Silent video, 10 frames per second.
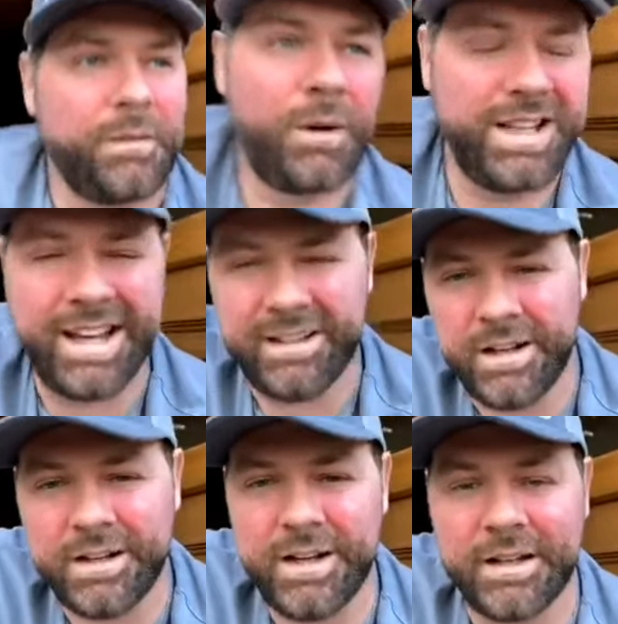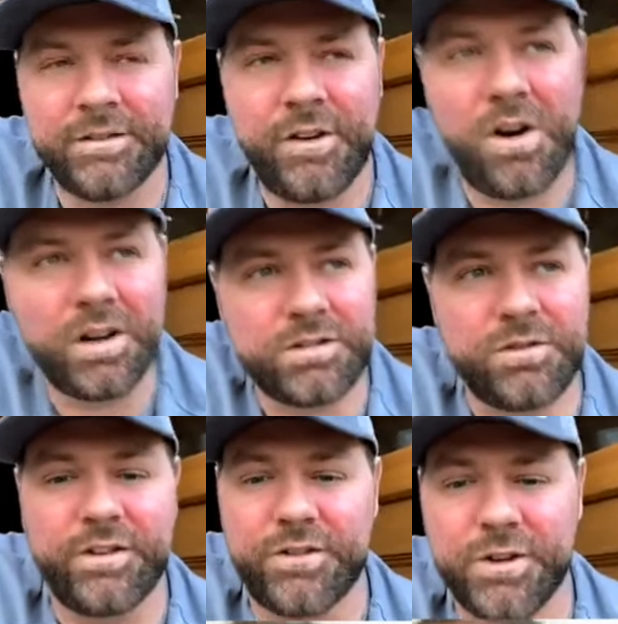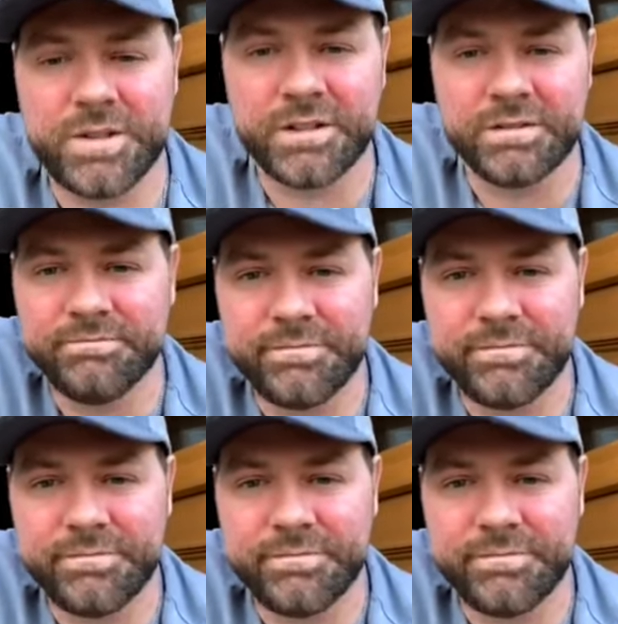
what, the, near the end of August right through till